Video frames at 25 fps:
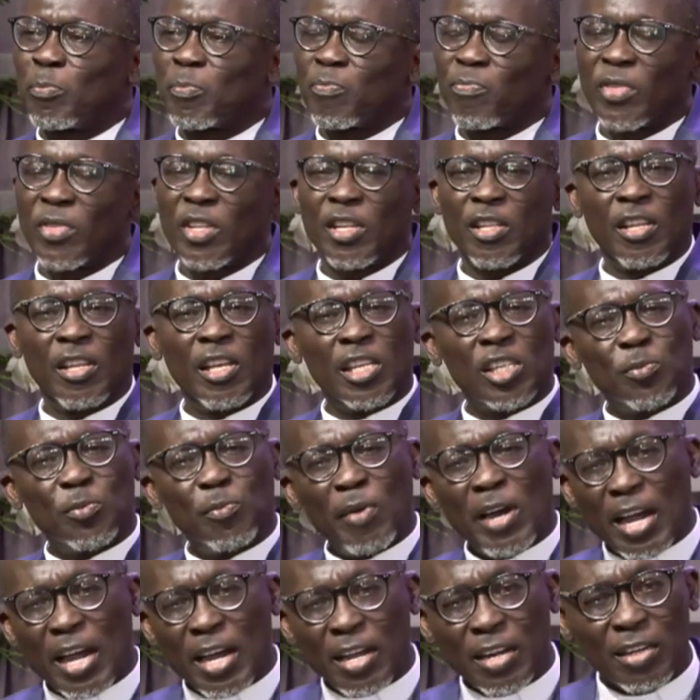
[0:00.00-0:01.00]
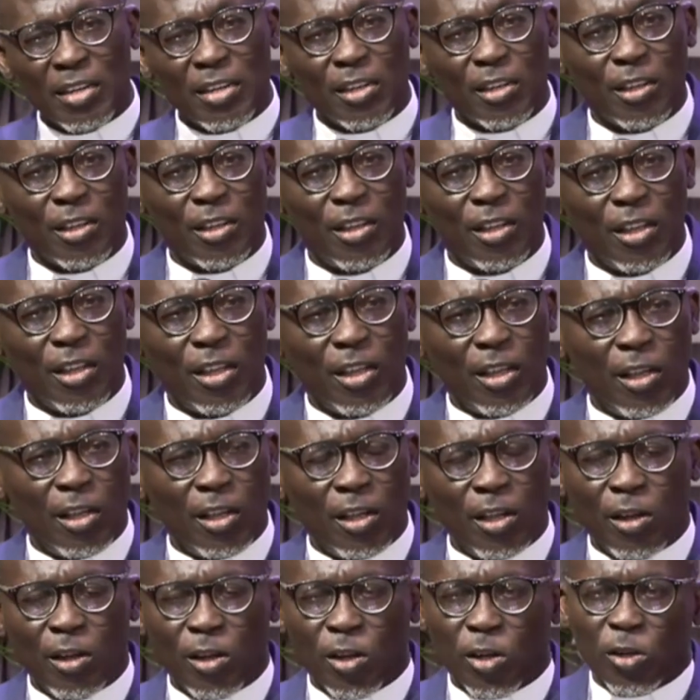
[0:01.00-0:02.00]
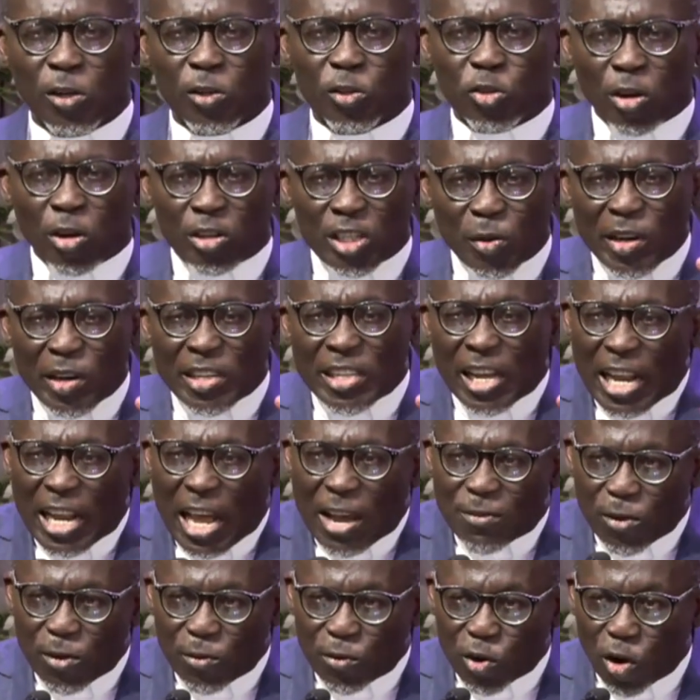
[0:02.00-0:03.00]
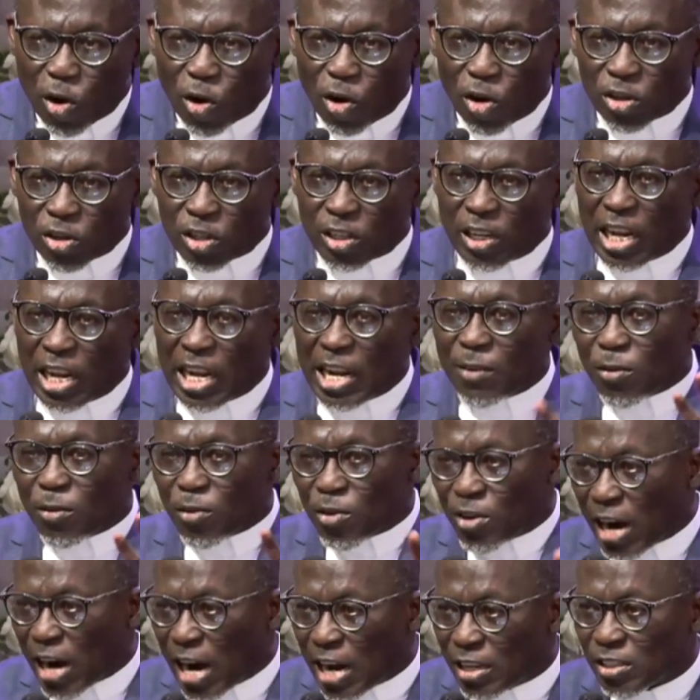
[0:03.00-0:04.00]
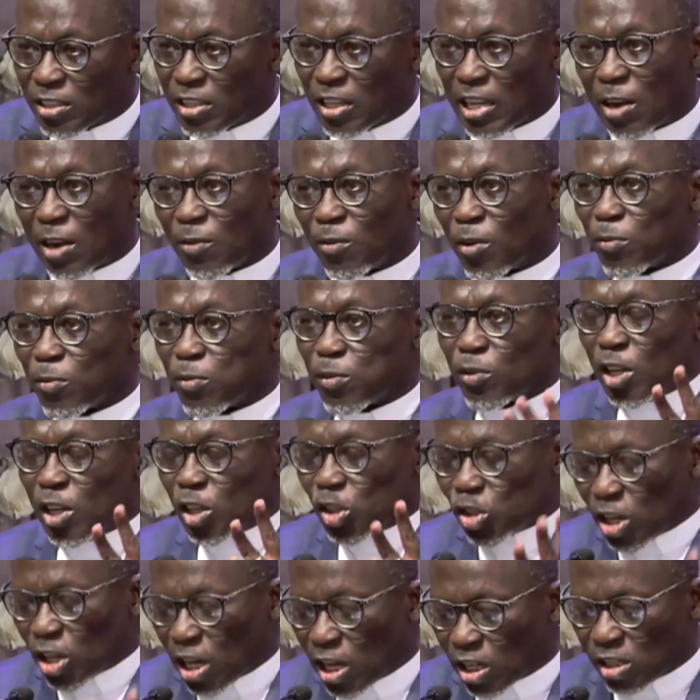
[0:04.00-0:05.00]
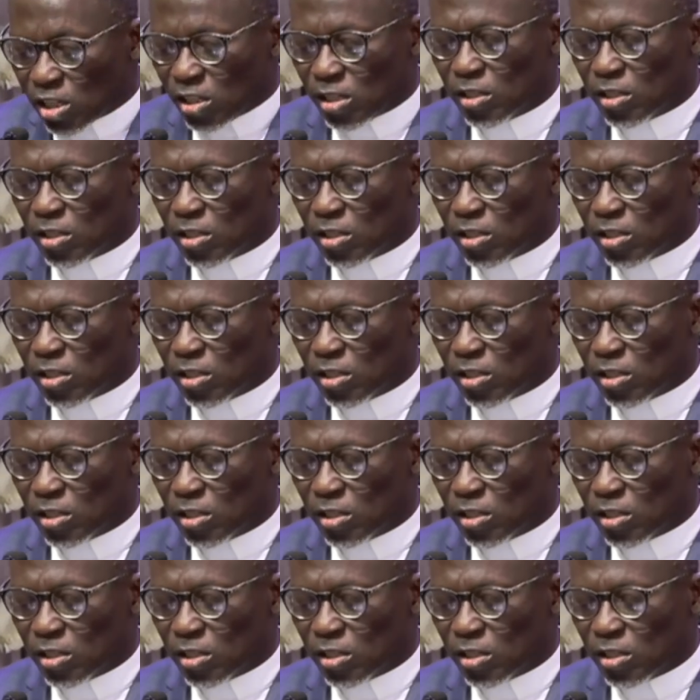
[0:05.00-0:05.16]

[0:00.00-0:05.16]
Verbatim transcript: This man talked about the love of God, the love of Christ, the love of the church,